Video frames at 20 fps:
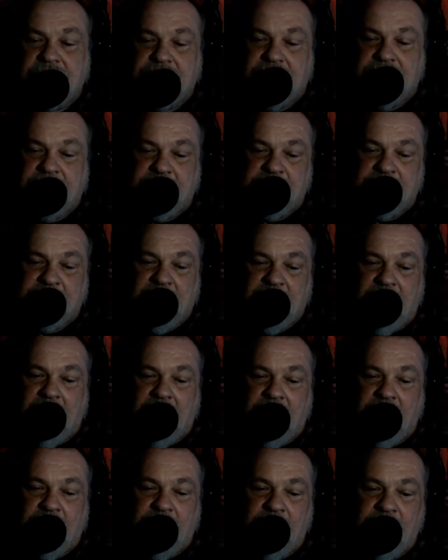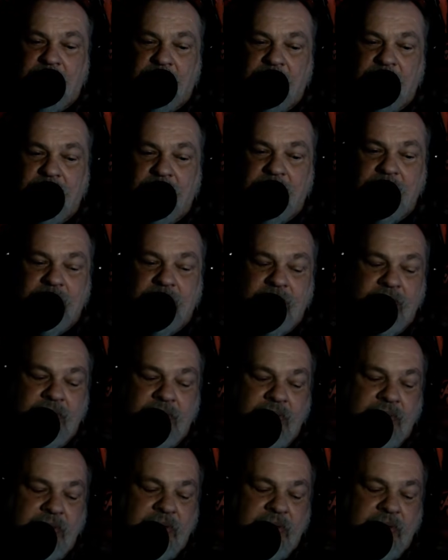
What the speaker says: tomorrow.